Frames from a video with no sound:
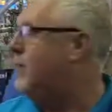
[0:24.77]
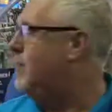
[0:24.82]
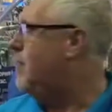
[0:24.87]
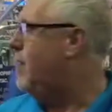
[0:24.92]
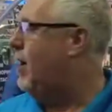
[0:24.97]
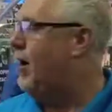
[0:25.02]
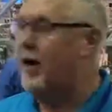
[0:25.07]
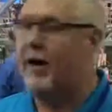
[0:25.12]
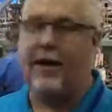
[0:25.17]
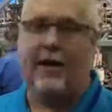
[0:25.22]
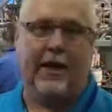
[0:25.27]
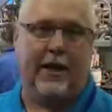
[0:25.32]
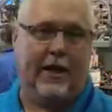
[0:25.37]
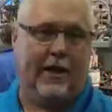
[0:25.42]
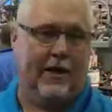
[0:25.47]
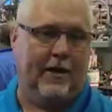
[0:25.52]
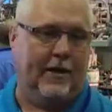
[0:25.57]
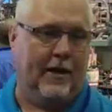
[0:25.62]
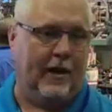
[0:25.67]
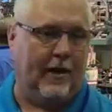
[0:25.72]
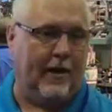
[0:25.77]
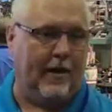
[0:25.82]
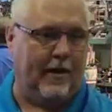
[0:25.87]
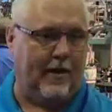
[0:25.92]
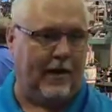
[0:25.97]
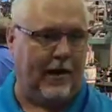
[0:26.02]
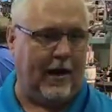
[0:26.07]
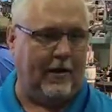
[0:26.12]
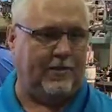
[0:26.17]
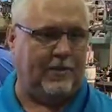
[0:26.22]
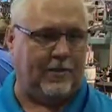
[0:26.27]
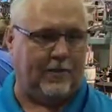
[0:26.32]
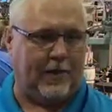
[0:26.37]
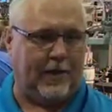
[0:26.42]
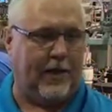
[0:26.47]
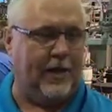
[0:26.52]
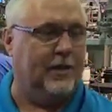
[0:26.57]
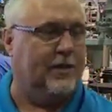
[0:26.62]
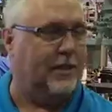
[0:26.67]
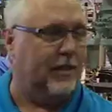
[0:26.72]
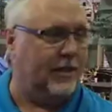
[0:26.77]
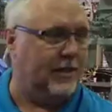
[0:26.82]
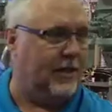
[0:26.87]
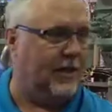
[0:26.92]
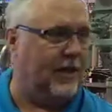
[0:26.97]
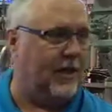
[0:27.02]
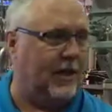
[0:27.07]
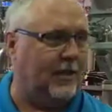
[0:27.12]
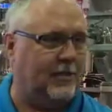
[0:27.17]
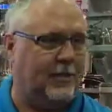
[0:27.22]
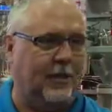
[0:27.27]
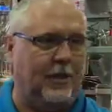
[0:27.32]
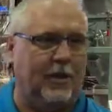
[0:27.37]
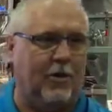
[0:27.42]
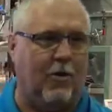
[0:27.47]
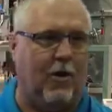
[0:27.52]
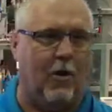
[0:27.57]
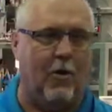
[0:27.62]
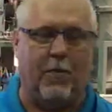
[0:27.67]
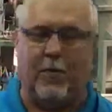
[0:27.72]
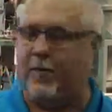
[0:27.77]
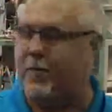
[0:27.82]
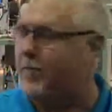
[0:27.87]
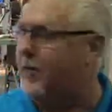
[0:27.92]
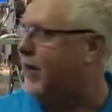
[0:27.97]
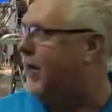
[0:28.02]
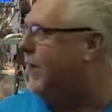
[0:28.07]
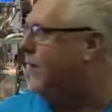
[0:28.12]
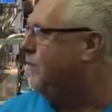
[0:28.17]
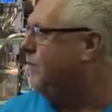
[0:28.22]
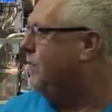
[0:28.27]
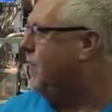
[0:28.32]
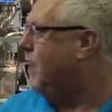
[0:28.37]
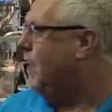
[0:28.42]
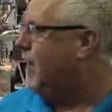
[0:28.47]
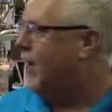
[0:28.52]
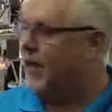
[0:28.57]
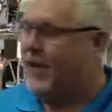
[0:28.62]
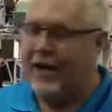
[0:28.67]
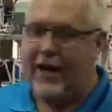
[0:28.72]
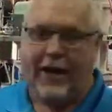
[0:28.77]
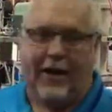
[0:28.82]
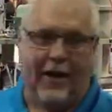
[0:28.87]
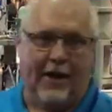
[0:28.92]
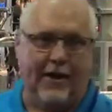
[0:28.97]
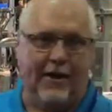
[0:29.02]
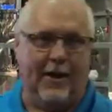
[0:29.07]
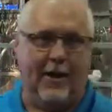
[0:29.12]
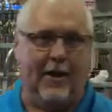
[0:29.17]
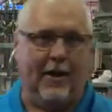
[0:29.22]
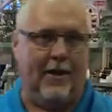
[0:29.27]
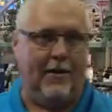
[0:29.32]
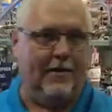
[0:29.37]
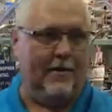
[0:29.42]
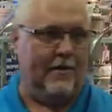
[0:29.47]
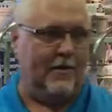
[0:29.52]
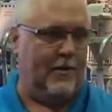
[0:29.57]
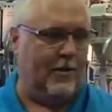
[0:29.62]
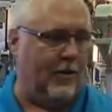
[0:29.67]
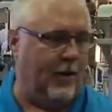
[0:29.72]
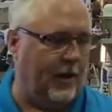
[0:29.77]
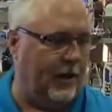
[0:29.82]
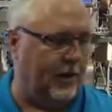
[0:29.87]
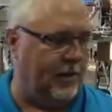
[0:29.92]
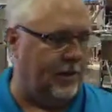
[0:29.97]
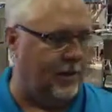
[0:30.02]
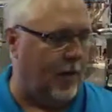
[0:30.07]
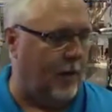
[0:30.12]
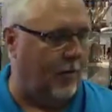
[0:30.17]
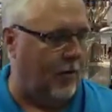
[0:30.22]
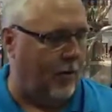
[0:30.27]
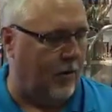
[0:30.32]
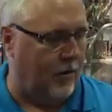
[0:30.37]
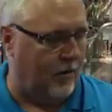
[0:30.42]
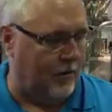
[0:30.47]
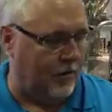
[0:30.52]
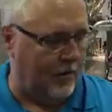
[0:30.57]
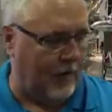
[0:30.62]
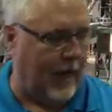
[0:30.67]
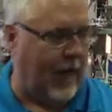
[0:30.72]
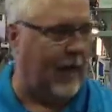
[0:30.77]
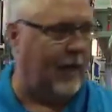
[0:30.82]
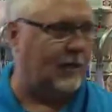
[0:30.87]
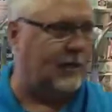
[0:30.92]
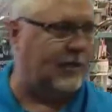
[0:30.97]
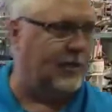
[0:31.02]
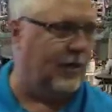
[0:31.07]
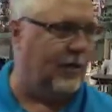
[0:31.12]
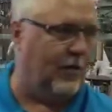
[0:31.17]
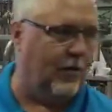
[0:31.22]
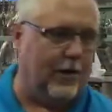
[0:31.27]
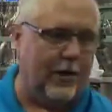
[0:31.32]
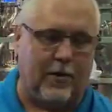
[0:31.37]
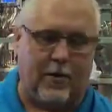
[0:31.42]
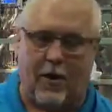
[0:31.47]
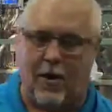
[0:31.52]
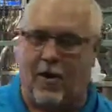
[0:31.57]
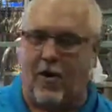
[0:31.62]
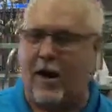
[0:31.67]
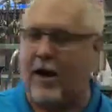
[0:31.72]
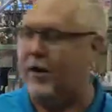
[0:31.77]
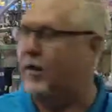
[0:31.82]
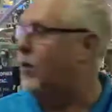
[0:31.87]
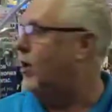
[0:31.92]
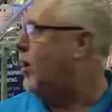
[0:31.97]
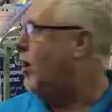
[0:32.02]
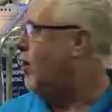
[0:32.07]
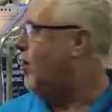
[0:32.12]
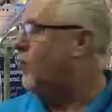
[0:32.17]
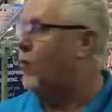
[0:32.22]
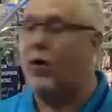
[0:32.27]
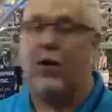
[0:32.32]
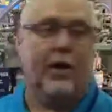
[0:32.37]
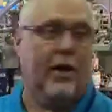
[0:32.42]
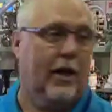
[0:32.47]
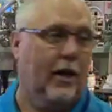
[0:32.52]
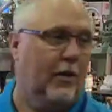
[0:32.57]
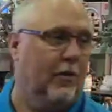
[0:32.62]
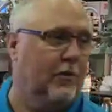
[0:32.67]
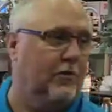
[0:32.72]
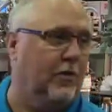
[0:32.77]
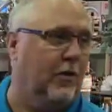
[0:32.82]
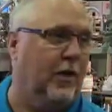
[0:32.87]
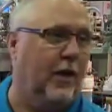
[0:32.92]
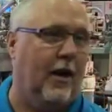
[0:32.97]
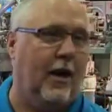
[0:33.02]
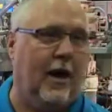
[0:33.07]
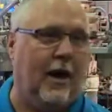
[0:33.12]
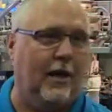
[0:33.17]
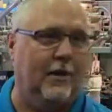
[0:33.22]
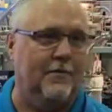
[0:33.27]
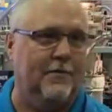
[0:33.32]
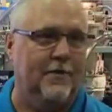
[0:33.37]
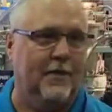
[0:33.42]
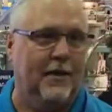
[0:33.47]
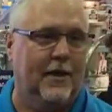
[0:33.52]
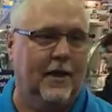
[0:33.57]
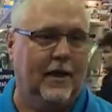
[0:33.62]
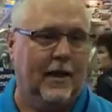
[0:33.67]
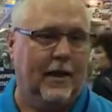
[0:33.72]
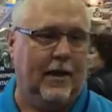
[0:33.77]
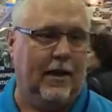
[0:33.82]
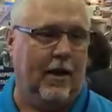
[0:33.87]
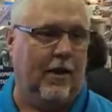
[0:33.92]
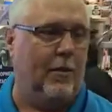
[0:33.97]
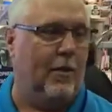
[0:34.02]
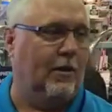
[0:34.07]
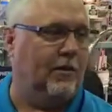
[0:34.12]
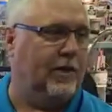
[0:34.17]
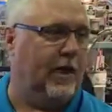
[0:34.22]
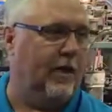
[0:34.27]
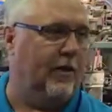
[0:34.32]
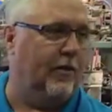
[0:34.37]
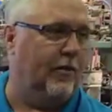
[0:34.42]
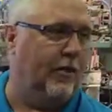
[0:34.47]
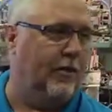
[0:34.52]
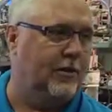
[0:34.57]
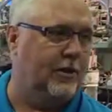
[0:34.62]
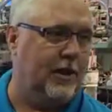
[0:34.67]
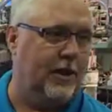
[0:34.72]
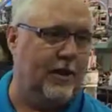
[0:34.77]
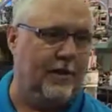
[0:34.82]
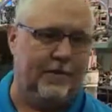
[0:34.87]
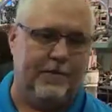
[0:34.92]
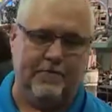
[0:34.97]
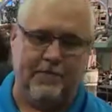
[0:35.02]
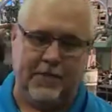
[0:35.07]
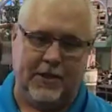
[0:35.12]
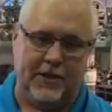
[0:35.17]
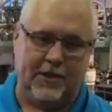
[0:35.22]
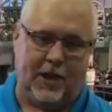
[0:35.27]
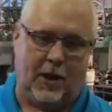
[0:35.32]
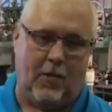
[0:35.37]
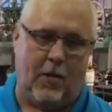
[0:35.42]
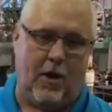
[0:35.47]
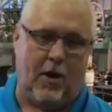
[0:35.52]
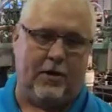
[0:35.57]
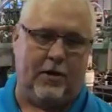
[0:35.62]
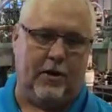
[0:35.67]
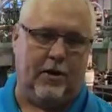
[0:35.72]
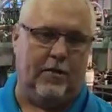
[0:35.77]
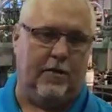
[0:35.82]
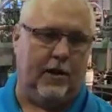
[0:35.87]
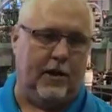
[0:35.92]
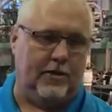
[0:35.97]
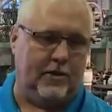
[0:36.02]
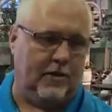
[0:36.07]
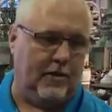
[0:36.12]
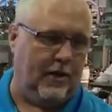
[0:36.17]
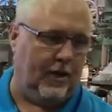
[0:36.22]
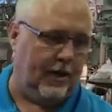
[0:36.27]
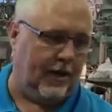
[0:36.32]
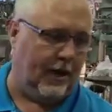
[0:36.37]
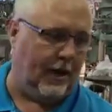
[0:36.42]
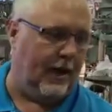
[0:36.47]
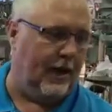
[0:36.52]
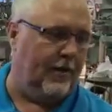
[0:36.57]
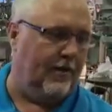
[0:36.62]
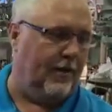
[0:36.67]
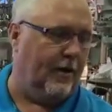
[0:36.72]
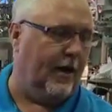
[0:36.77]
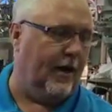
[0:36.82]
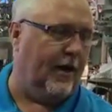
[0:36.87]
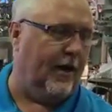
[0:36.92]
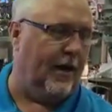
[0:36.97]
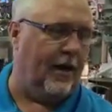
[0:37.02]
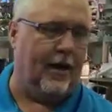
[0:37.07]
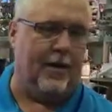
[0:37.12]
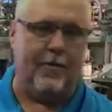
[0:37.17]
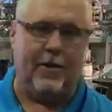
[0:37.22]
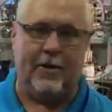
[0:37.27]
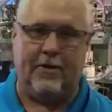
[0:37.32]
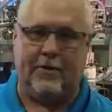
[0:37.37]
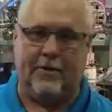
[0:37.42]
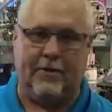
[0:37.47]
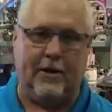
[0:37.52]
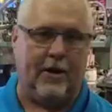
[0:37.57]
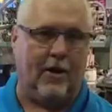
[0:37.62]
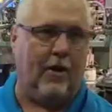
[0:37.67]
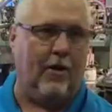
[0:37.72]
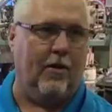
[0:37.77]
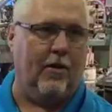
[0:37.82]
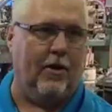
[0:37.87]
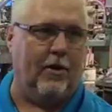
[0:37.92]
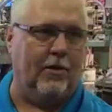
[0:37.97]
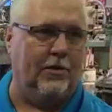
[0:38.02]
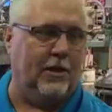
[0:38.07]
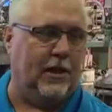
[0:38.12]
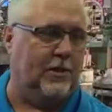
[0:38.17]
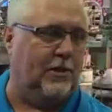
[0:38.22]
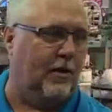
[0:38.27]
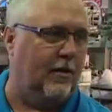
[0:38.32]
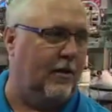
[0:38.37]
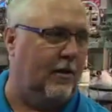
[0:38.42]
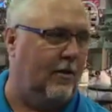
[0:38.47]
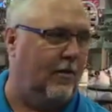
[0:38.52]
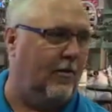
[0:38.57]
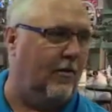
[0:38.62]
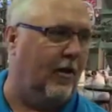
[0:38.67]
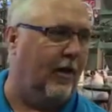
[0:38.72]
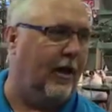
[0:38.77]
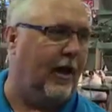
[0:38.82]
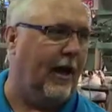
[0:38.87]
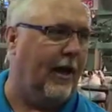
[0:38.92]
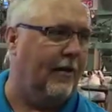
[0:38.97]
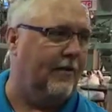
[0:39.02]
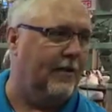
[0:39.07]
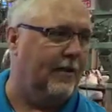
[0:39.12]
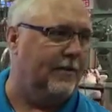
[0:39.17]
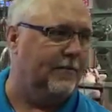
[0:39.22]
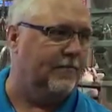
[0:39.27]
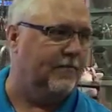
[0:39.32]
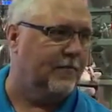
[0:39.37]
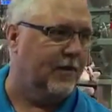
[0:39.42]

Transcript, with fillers: remarried and uh, have some kids that didn't necessarily grow up with me. And uh, during the summer last year, we were all out in the yard working, and it was really hot, and everybody was getting thirsty. I walked over and I turned on the hydrant, and I got out my garden hose, and I started to drink out of it.